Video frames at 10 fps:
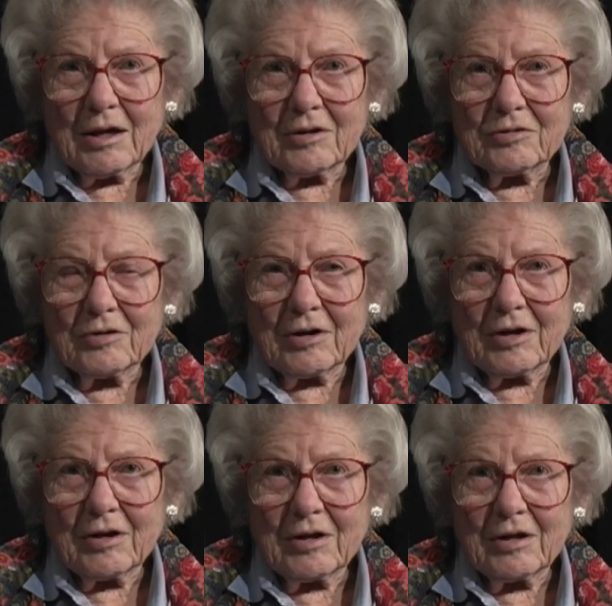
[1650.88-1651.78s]

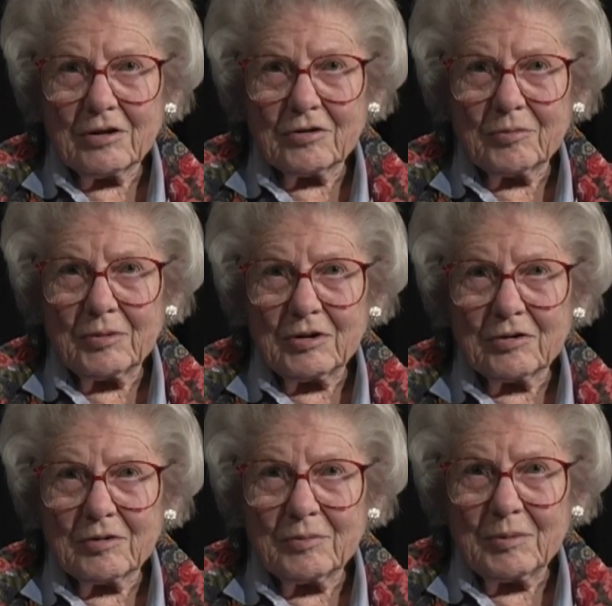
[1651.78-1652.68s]
So you
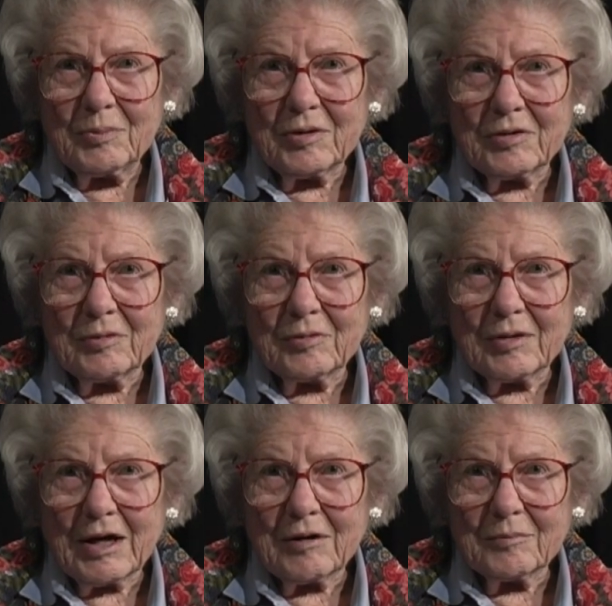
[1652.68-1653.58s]
can be busy
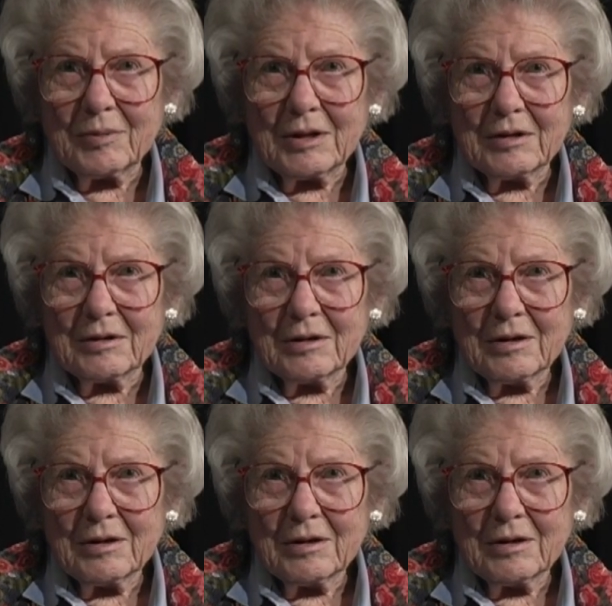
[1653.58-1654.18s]
without being